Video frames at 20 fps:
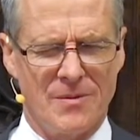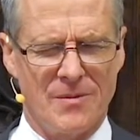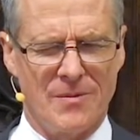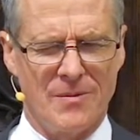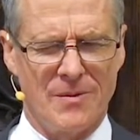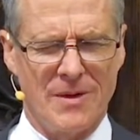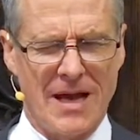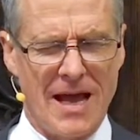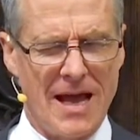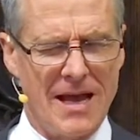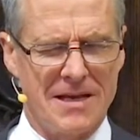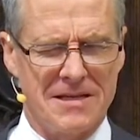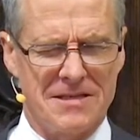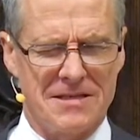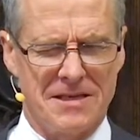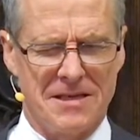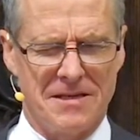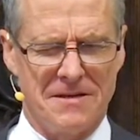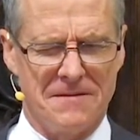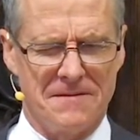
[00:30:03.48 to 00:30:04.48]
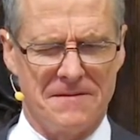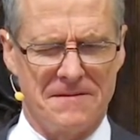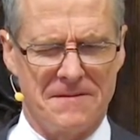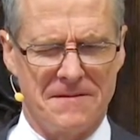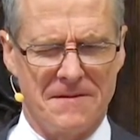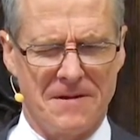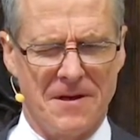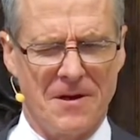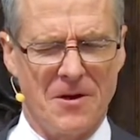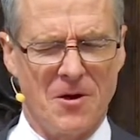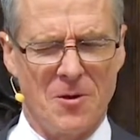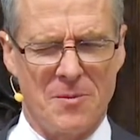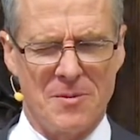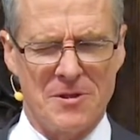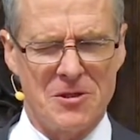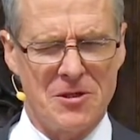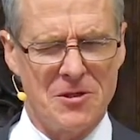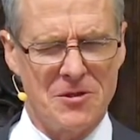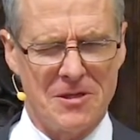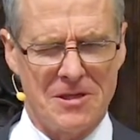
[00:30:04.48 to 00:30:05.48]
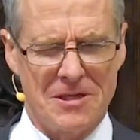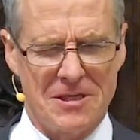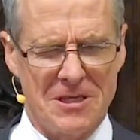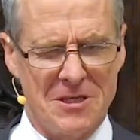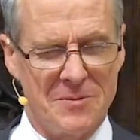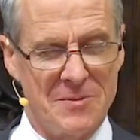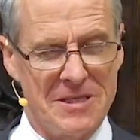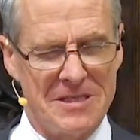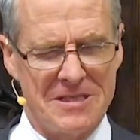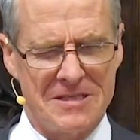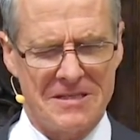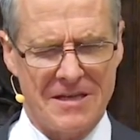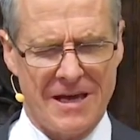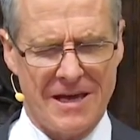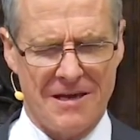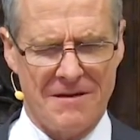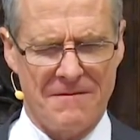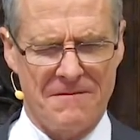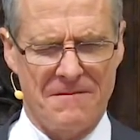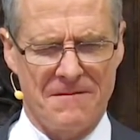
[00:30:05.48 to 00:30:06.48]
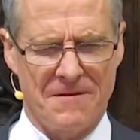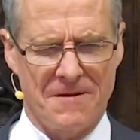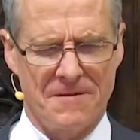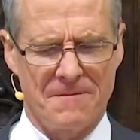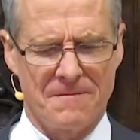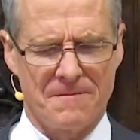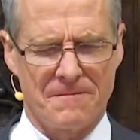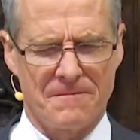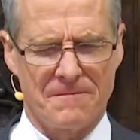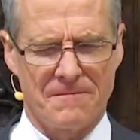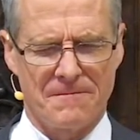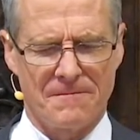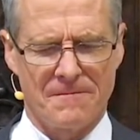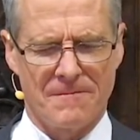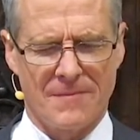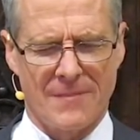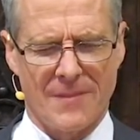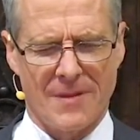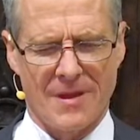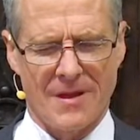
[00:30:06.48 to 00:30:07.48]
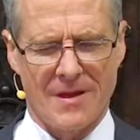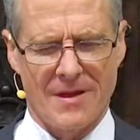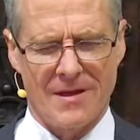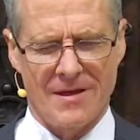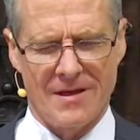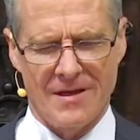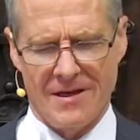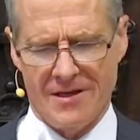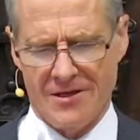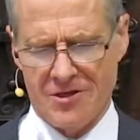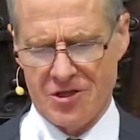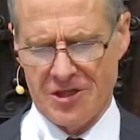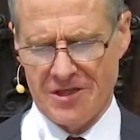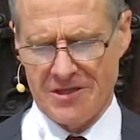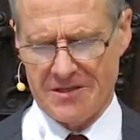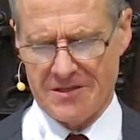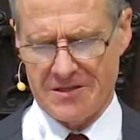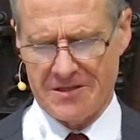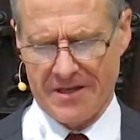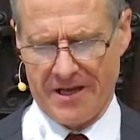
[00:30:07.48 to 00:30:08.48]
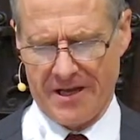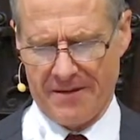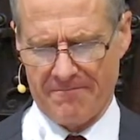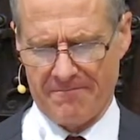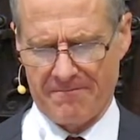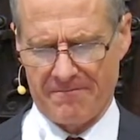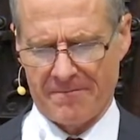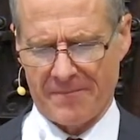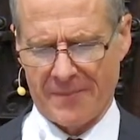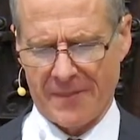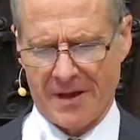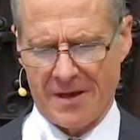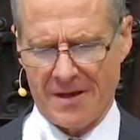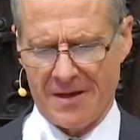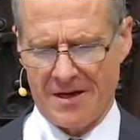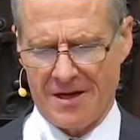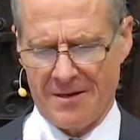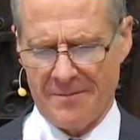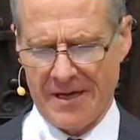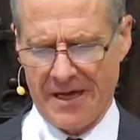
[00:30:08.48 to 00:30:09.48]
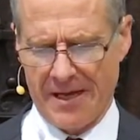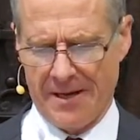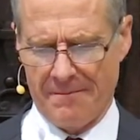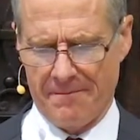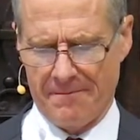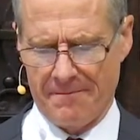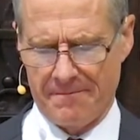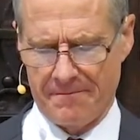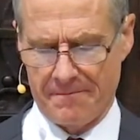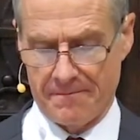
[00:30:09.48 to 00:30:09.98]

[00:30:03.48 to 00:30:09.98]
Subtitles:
reality of an opportunity to be safe. In Jesus' name, amen.